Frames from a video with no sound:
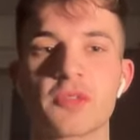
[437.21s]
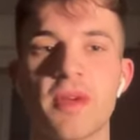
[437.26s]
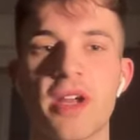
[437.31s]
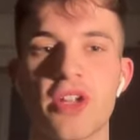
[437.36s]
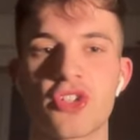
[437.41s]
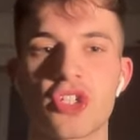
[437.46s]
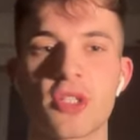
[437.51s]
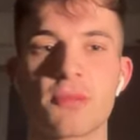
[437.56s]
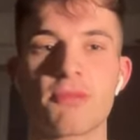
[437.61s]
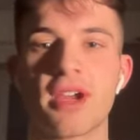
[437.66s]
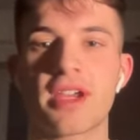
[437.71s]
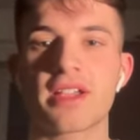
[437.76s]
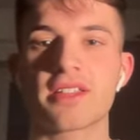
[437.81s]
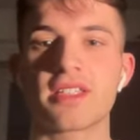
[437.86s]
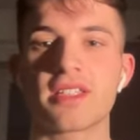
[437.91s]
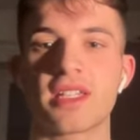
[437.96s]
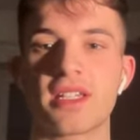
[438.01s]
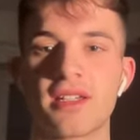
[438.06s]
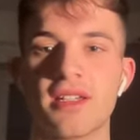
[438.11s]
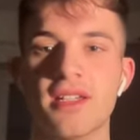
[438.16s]
but actually
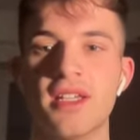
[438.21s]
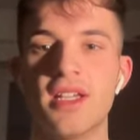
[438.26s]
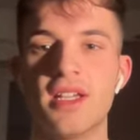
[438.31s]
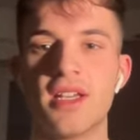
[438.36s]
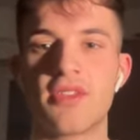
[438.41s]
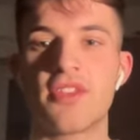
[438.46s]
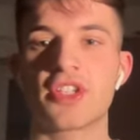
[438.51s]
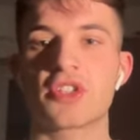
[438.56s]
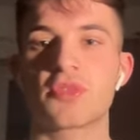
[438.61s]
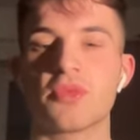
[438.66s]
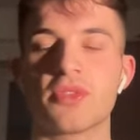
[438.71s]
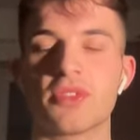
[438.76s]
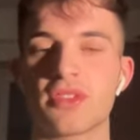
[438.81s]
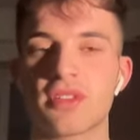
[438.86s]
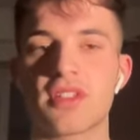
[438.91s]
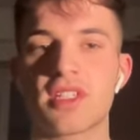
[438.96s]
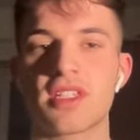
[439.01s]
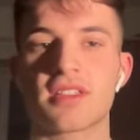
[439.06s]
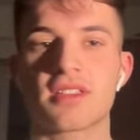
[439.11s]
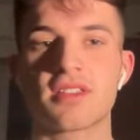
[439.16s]
bracketing this was
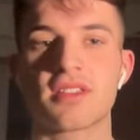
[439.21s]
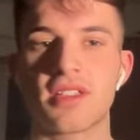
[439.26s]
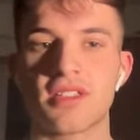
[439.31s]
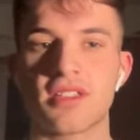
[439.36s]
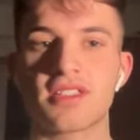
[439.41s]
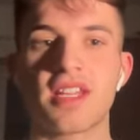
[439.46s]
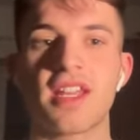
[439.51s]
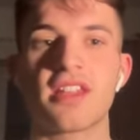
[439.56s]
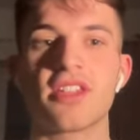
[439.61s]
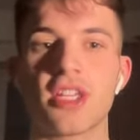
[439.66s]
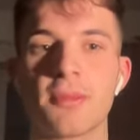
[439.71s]
this in this 10-year